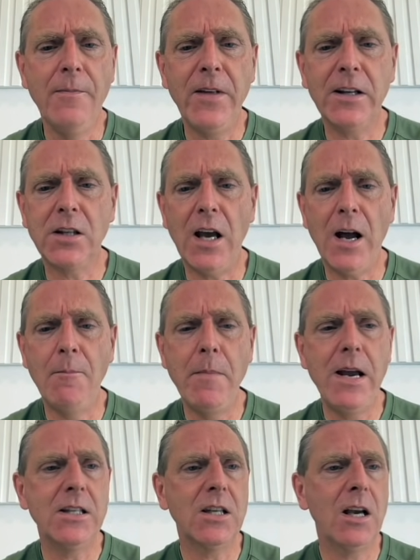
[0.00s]
That's
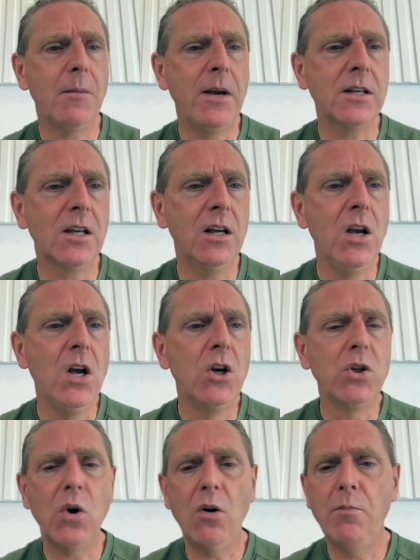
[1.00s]
amazing.
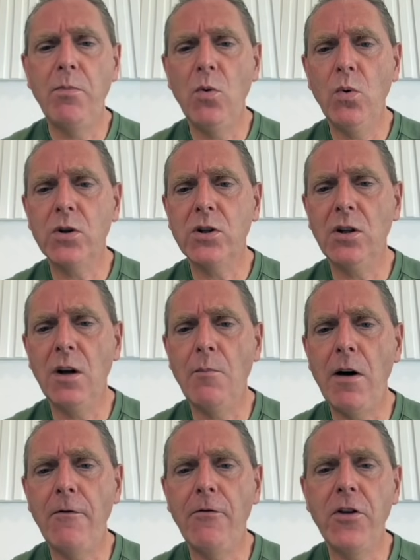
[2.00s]
So we're still
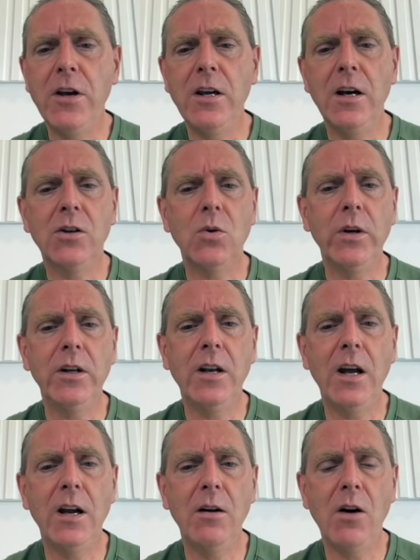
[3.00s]
above the
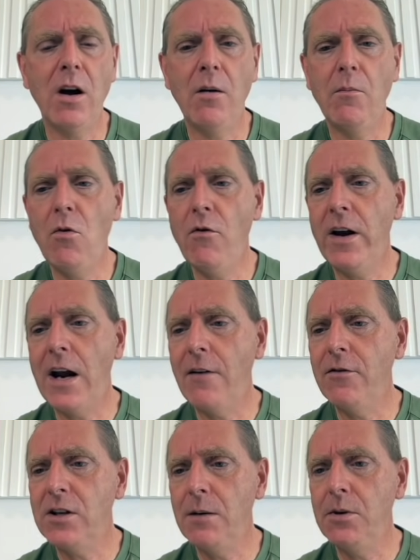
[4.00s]
20-day moving
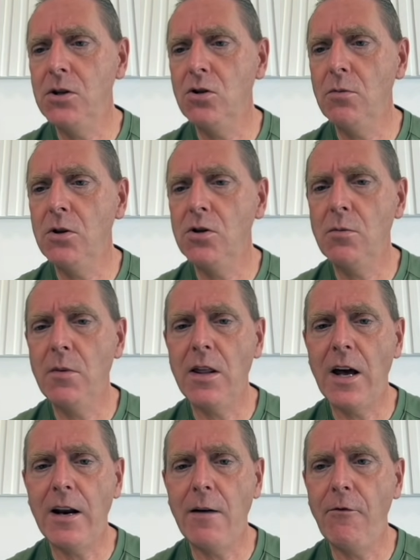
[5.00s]
average. Let me zoomy
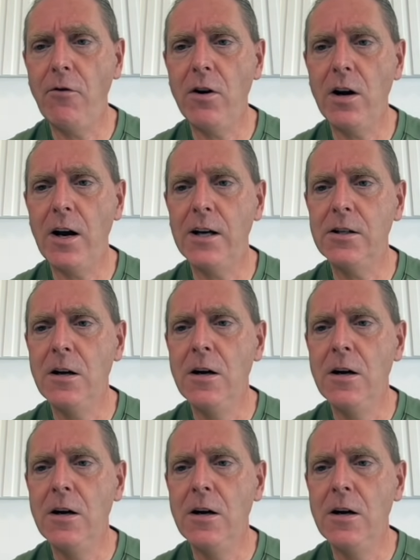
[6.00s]
that up for you guys.